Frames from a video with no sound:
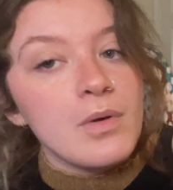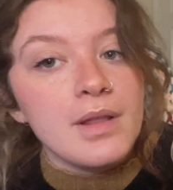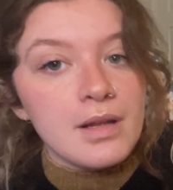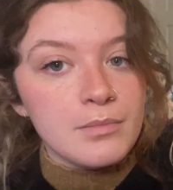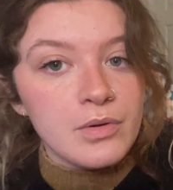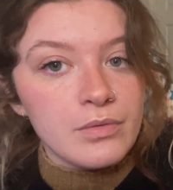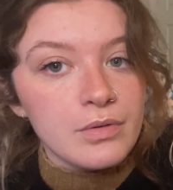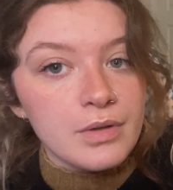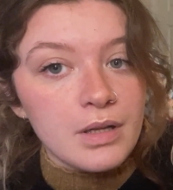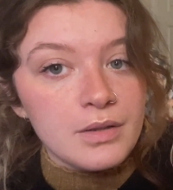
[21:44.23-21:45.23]
one and a
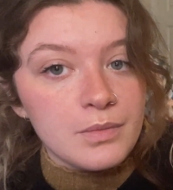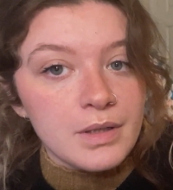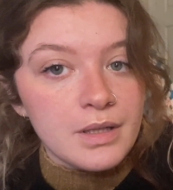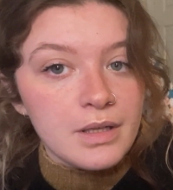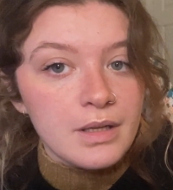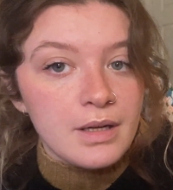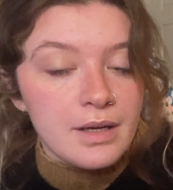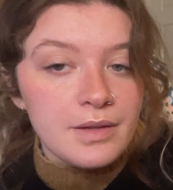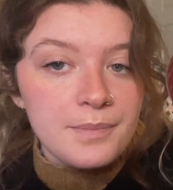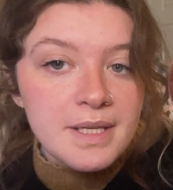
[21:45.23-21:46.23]
maroon coloured one,
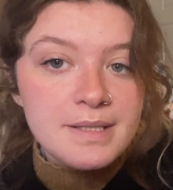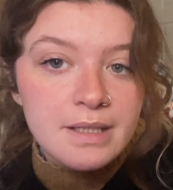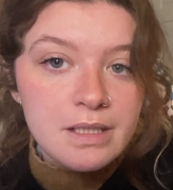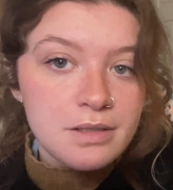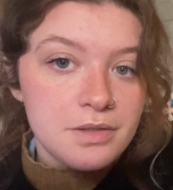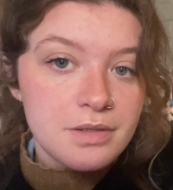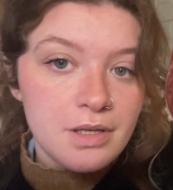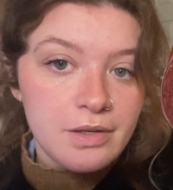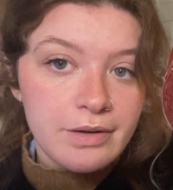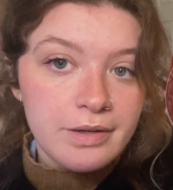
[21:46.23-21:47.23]
and they're basically just a
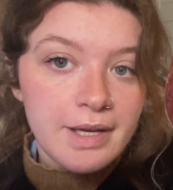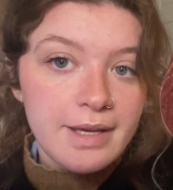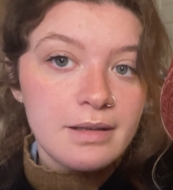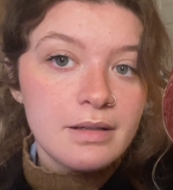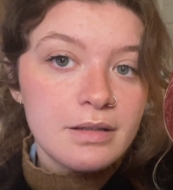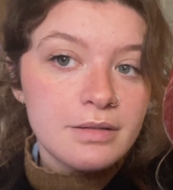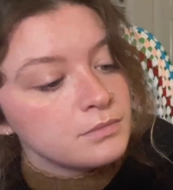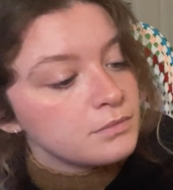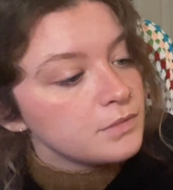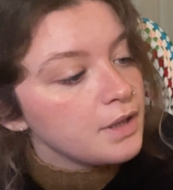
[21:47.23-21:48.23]
yarn cake
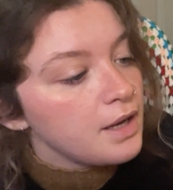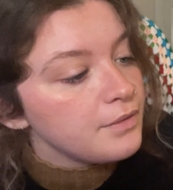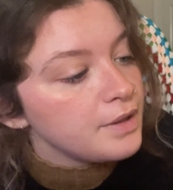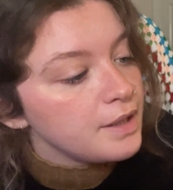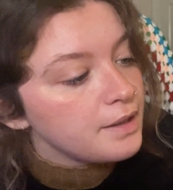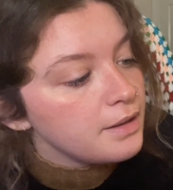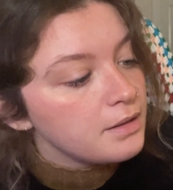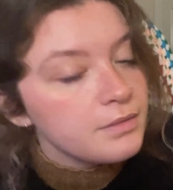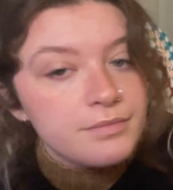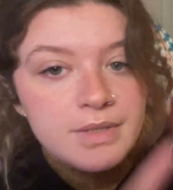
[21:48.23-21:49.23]
that have like a
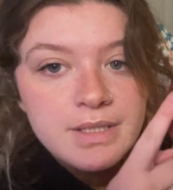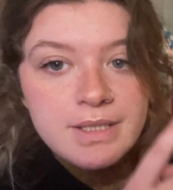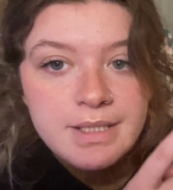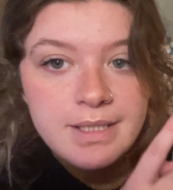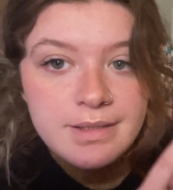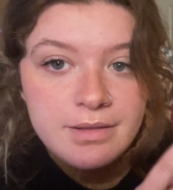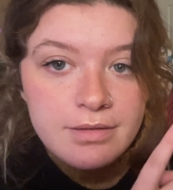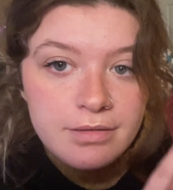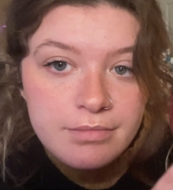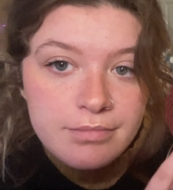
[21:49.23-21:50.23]
little
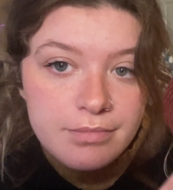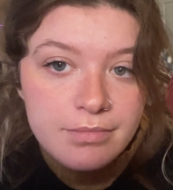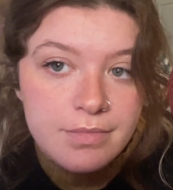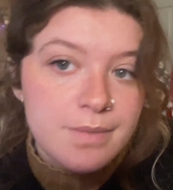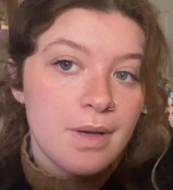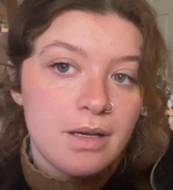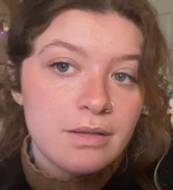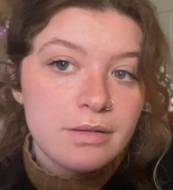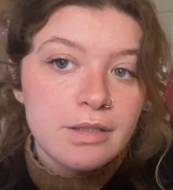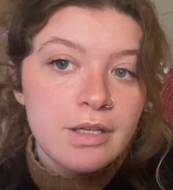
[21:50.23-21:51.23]
tinsel
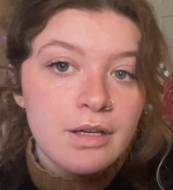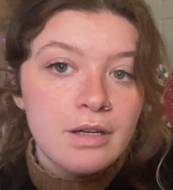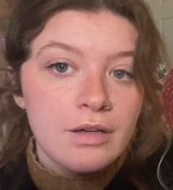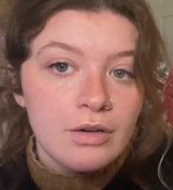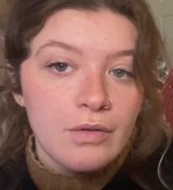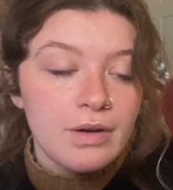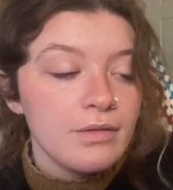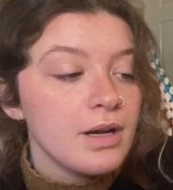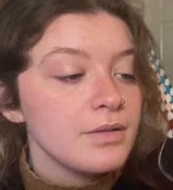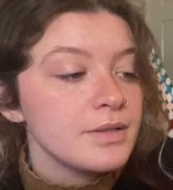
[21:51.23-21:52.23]
sparkle going
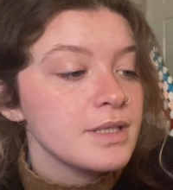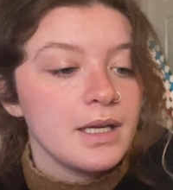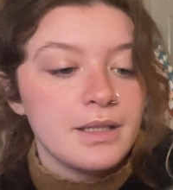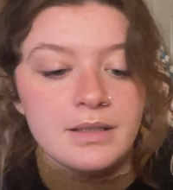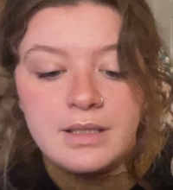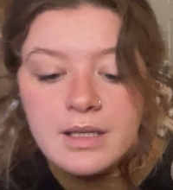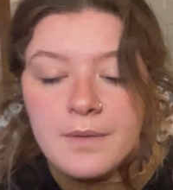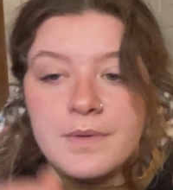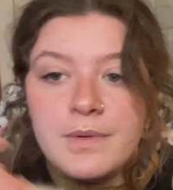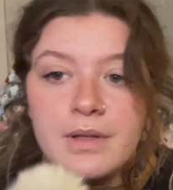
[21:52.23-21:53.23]
round, and it
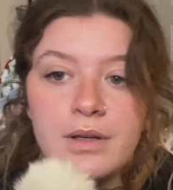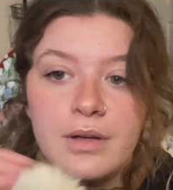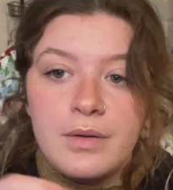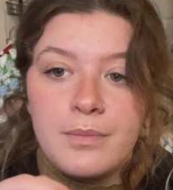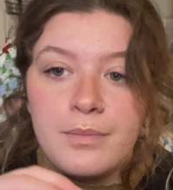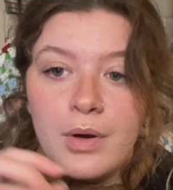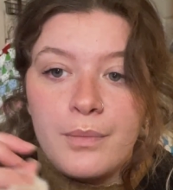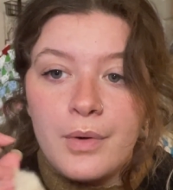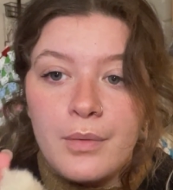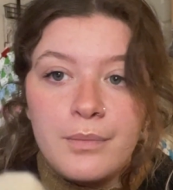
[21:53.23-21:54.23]
comes with a
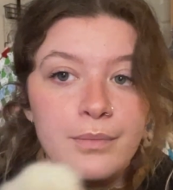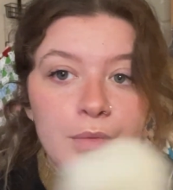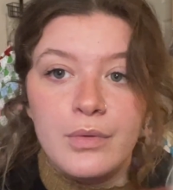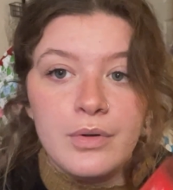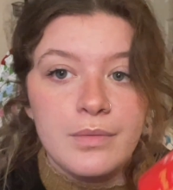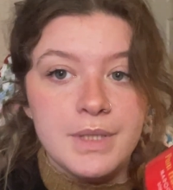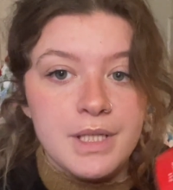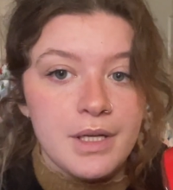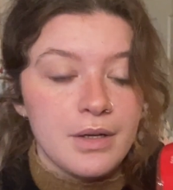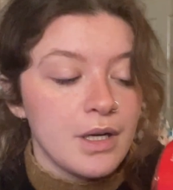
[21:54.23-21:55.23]
pom-pom, all of them do,